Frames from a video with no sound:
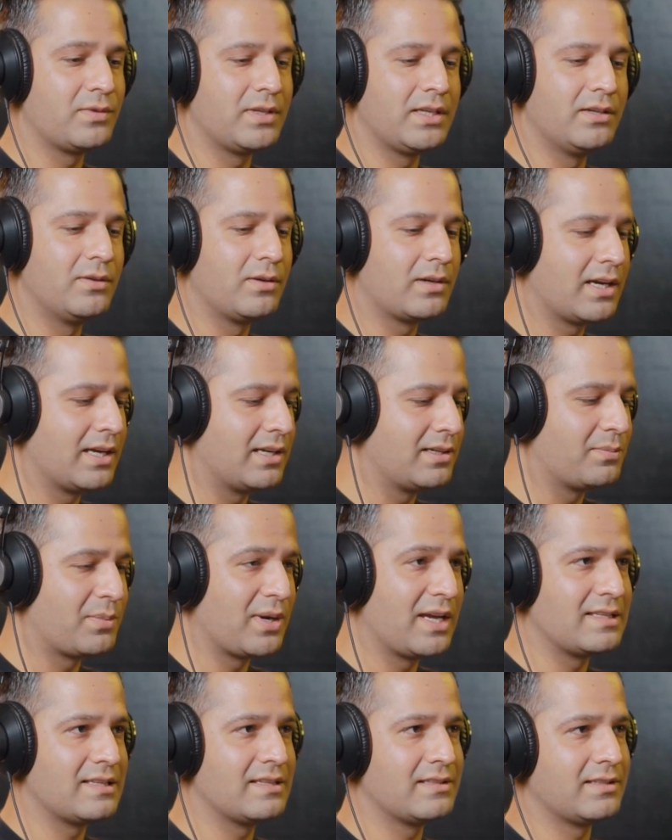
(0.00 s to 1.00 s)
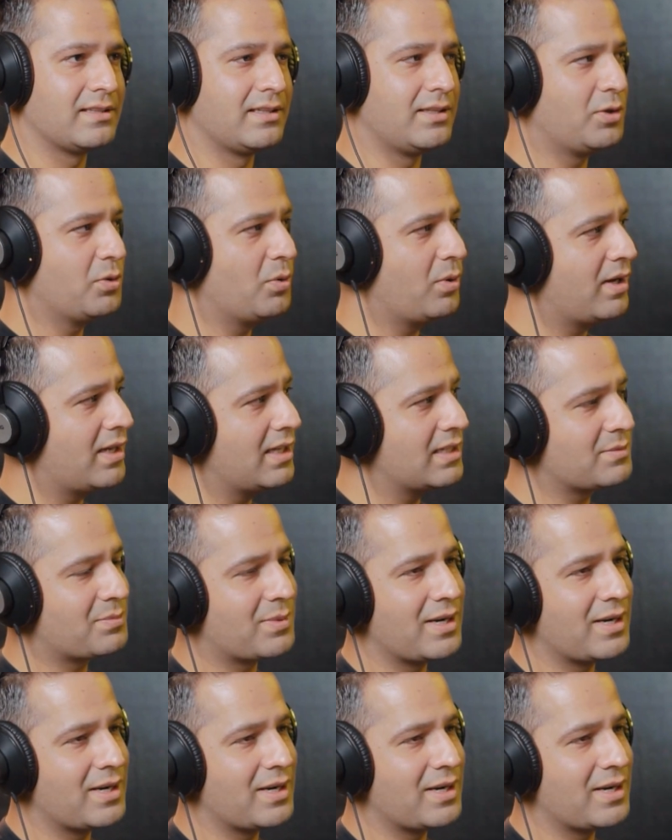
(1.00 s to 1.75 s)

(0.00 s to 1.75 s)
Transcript: We look at prices in US,